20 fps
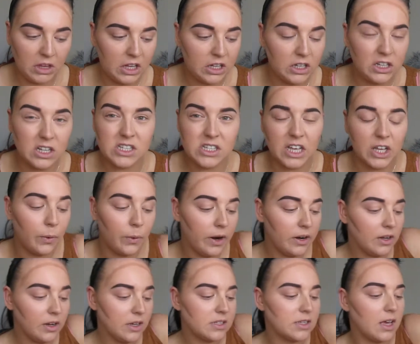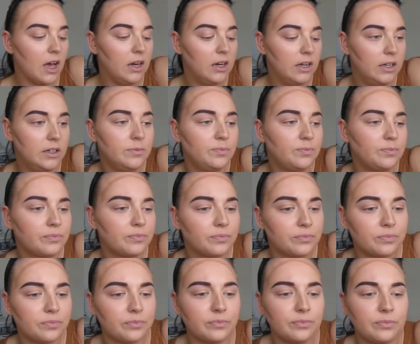Looks like quite a nice colour.
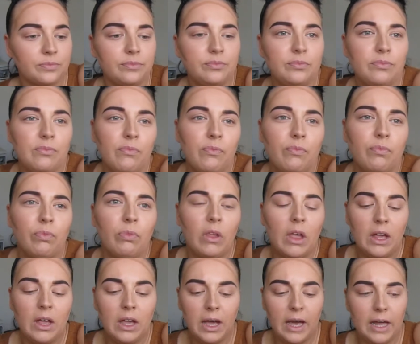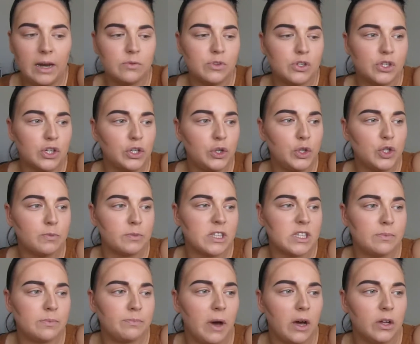And I'm just going to use my
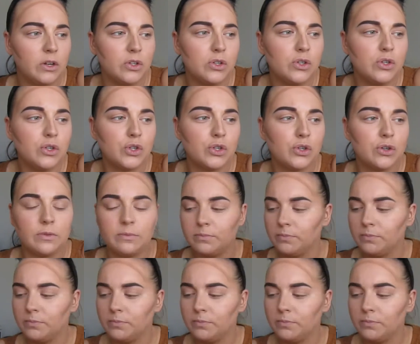sponge.